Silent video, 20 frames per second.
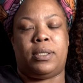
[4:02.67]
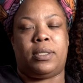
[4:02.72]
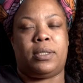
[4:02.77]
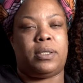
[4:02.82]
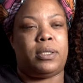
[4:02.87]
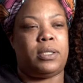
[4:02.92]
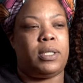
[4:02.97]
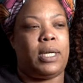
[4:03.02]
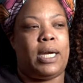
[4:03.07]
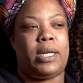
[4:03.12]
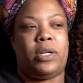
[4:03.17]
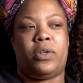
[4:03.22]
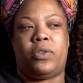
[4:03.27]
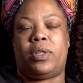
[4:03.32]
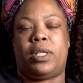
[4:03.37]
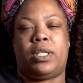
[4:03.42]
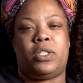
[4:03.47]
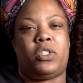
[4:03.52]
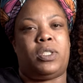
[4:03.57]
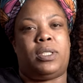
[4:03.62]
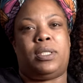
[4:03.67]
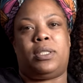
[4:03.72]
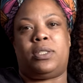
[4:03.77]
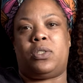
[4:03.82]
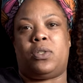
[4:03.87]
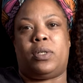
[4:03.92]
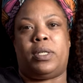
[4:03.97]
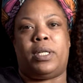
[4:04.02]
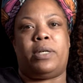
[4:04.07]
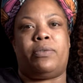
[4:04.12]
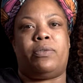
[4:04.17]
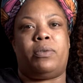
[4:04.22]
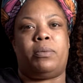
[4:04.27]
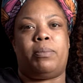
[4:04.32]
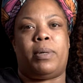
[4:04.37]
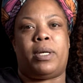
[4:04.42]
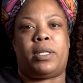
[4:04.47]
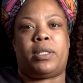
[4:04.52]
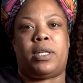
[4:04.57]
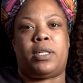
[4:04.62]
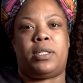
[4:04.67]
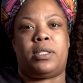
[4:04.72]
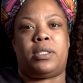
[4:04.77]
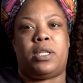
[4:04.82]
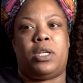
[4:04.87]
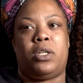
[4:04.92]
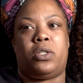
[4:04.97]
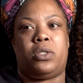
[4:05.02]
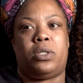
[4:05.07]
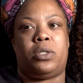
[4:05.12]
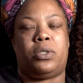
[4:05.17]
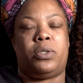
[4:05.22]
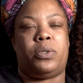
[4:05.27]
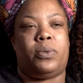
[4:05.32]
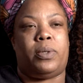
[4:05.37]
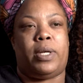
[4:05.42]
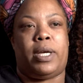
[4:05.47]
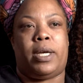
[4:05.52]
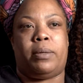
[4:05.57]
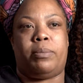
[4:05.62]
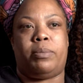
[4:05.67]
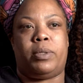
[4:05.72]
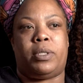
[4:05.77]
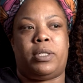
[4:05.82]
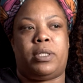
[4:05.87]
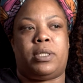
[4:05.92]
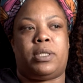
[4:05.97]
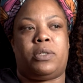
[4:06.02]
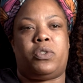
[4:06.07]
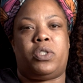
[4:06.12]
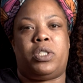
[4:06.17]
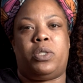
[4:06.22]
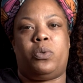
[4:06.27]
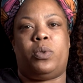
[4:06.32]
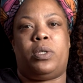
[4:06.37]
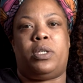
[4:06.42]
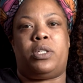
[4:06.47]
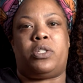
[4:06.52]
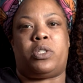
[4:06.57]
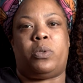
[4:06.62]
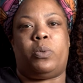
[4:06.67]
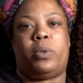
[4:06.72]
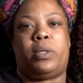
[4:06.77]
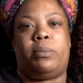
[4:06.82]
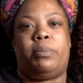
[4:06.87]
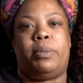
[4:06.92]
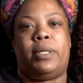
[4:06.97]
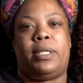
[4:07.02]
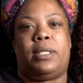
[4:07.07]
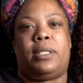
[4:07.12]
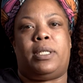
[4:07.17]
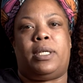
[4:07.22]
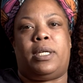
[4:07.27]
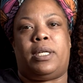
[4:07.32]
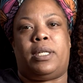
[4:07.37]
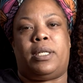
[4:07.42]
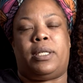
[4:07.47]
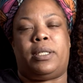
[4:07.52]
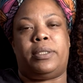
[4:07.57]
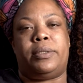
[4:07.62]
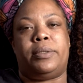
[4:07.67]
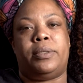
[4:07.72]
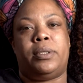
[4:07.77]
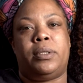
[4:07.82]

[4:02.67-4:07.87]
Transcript: it's, I don't think she's gonna ever make that decision to do that because if she was, she would have been dead it.